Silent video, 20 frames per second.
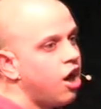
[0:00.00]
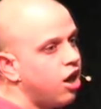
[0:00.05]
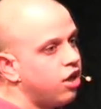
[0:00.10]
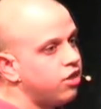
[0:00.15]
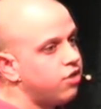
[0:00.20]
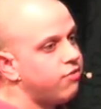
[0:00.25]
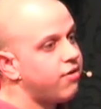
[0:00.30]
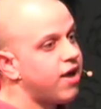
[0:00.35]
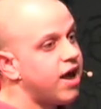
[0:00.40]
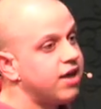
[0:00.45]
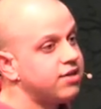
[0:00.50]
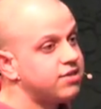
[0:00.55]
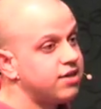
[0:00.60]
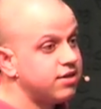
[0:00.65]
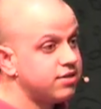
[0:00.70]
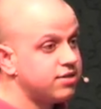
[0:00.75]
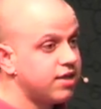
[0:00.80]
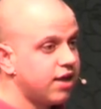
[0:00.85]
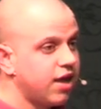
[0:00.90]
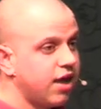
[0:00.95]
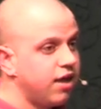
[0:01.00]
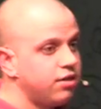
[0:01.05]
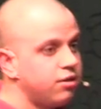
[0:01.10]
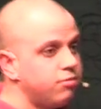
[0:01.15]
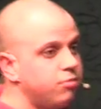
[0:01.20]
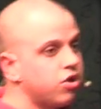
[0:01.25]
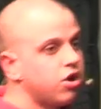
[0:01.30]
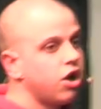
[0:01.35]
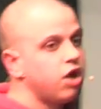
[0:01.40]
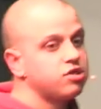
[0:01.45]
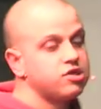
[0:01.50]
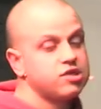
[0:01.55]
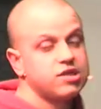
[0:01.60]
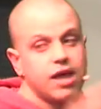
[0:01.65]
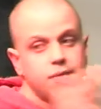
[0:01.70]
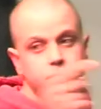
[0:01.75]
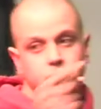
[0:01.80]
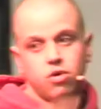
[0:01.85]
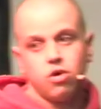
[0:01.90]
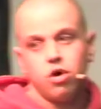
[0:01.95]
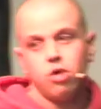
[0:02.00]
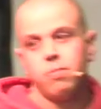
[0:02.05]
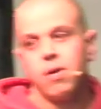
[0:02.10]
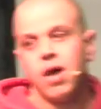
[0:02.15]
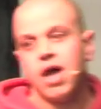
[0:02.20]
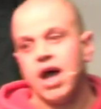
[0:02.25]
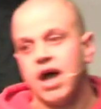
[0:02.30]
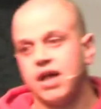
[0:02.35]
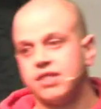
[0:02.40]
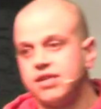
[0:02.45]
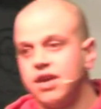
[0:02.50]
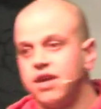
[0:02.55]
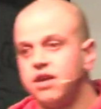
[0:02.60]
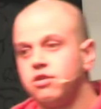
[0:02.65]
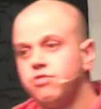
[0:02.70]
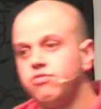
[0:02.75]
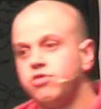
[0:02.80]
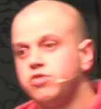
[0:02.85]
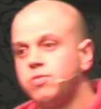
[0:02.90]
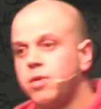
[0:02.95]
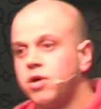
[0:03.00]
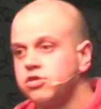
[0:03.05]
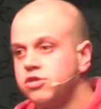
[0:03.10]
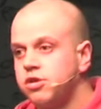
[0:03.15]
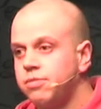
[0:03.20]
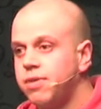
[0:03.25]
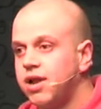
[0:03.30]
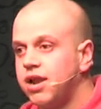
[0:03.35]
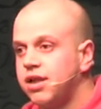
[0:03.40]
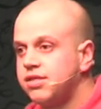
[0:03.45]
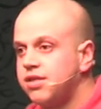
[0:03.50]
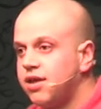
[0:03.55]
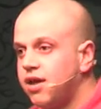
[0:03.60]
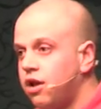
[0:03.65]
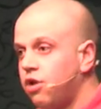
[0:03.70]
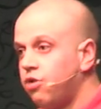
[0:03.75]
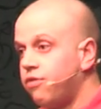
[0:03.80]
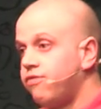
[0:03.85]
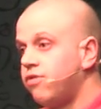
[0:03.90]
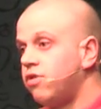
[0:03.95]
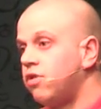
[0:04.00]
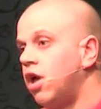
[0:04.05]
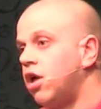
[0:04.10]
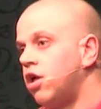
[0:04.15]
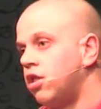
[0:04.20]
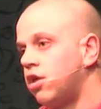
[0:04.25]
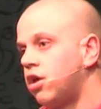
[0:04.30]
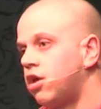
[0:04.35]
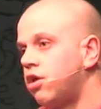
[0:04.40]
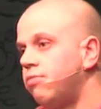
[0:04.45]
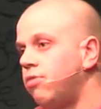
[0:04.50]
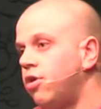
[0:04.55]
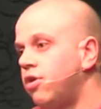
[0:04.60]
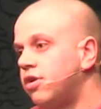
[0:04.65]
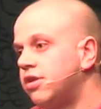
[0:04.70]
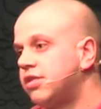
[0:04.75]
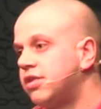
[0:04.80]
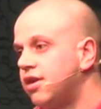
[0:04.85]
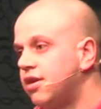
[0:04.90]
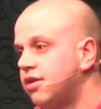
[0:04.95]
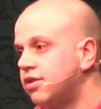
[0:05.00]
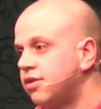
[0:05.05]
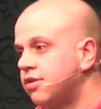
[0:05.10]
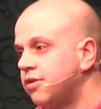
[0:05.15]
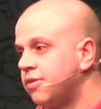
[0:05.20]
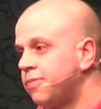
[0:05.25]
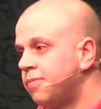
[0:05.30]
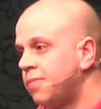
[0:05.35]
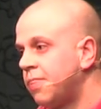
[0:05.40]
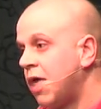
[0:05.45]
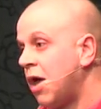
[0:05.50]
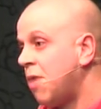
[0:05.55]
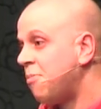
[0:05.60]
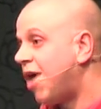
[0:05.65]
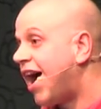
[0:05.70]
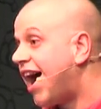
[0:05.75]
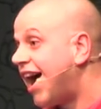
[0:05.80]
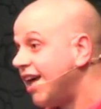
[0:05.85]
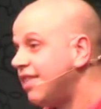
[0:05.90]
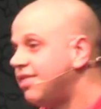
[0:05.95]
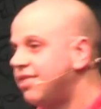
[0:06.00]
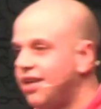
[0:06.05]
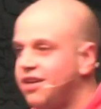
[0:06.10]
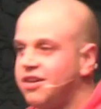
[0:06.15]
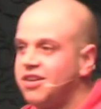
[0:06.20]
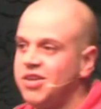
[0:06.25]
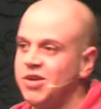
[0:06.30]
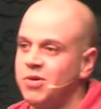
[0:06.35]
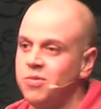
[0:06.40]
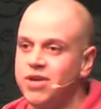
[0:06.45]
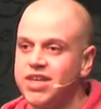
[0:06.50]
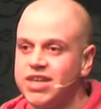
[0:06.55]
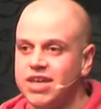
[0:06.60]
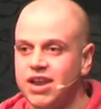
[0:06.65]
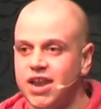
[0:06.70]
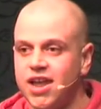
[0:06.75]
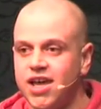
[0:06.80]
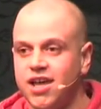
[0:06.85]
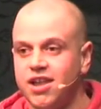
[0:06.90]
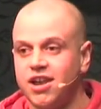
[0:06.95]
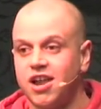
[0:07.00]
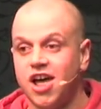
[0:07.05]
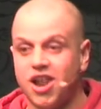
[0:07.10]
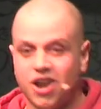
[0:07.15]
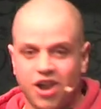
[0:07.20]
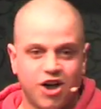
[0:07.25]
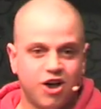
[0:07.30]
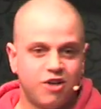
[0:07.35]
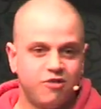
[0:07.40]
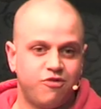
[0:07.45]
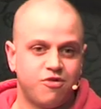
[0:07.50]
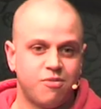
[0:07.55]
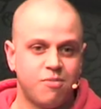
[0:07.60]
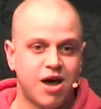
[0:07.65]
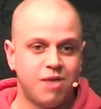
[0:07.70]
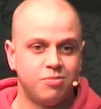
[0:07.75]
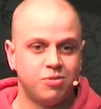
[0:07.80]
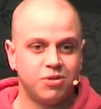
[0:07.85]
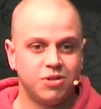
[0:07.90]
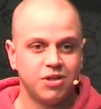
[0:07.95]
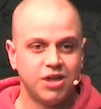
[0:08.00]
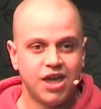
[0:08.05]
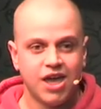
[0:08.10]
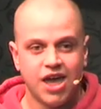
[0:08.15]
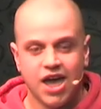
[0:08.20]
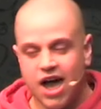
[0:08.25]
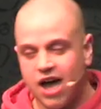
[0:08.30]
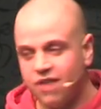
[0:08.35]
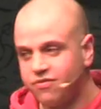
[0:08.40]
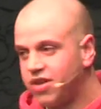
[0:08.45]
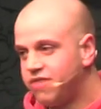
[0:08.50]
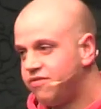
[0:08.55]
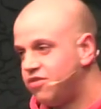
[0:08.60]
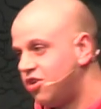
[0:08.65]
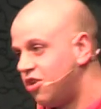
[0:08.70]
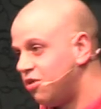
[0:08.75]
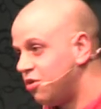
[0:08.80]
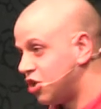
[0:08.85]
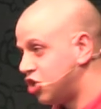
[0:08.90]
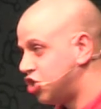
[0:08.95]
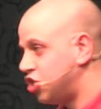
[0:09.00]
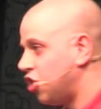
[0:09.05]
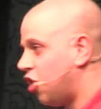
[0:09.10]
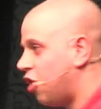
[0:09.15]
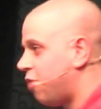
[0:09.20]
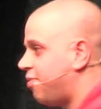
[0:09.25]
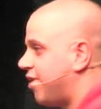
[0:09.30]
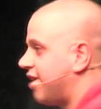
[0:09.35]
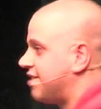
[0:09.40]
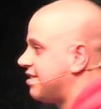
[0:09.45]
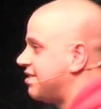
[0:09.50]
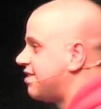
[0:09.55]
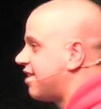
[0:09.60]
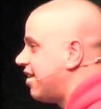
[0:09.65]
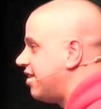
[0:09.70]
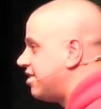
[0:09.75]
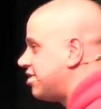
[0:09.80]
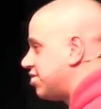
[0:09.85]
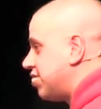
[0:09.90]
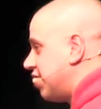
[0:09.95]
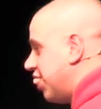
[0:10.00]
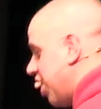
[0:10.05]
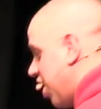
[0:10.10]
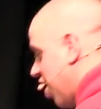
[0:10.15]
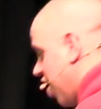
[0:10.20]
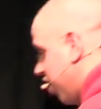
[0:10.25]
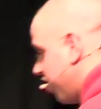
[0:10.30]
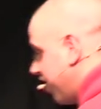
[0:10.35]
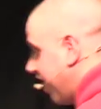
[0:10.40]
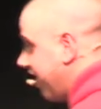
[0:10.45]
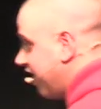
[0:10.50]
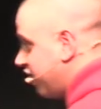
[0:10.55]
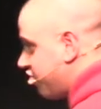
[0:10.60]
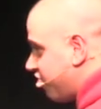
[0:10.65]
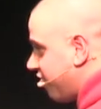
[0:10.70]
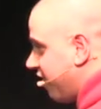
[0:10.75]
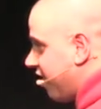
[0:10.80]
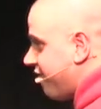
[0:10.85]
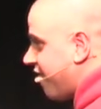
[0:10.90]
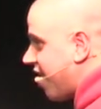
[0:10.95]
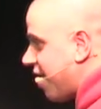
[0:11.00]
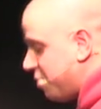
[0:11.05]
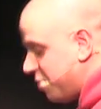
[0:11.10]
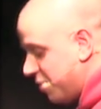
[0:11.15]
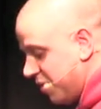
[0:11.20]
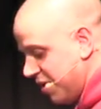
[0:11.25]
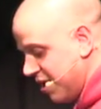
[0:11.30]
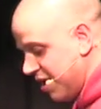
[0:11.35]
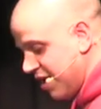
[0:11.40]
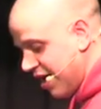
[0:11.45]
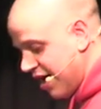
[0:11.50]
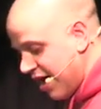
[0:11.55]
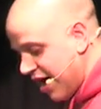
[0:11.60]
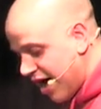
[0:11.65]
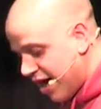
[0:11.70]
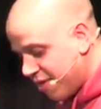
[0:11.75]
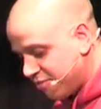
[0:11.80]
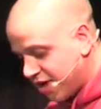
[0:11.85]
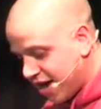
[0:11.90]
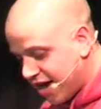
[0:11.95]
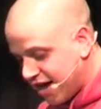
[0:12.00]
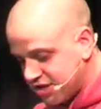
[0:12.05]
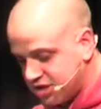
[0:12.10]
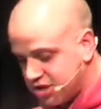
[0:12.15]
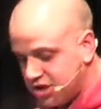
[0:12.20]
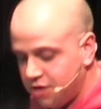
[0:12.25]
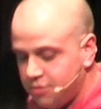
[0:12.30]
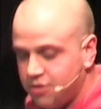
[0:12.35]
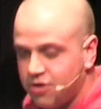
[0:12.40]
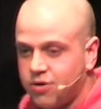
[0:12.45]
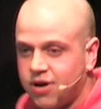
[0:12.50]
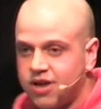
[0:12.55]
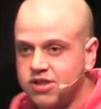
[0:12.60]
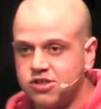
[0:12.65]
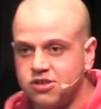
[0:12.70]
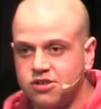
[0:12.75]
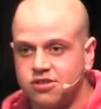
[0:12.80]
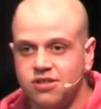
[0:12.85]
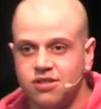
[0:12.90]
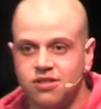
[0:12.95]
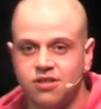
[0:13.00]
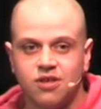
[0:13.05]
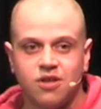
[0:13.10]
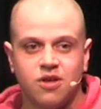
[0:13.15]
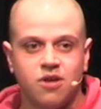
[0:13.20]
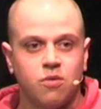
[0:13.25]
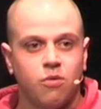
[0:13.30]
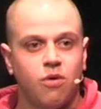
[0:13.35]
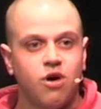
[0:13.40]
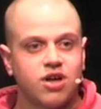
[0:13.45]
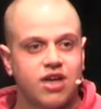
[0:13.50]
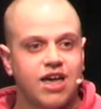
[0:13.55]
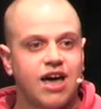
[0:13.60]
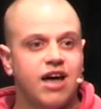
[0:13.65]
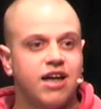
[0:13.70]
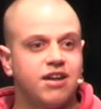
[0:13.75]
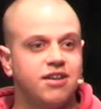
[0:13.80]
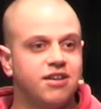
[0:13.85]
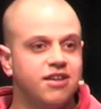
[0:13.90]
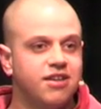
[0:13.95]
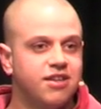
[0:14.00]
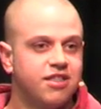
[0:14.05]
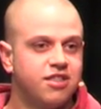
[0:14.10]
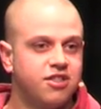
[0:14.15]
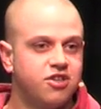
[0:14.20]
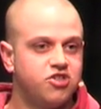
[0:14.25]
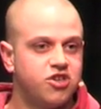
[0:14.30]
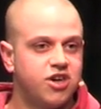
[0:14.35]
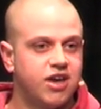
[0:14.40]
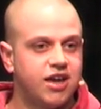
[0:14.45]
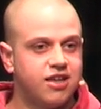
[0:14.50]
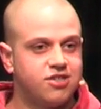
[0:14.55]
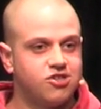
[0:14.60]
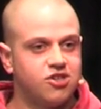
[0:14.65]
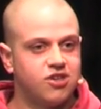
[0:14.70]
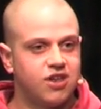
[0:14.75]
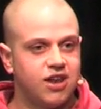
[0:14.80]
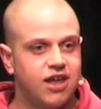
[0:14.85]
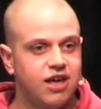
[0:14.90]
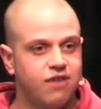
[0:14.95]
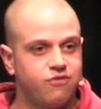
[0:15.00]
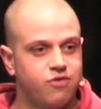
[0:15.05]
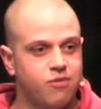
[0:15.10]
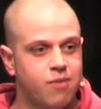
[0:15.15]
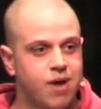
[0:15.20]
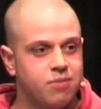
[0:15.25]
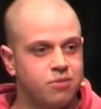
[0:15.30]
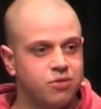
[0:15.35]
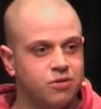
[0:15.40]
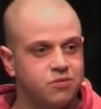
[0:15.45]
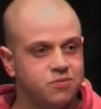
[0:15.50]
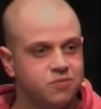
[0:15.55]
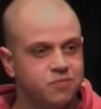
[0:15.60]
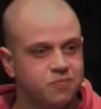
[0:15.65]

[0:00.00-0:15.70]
on the rise. It is the kingdom of God stepping up and taking responsibility and loving the communities. But I think we can learn a lot from Apple. I've given you a short presentation on the history of Apple. I'm going to ask you a question. What can the church learn from Apple?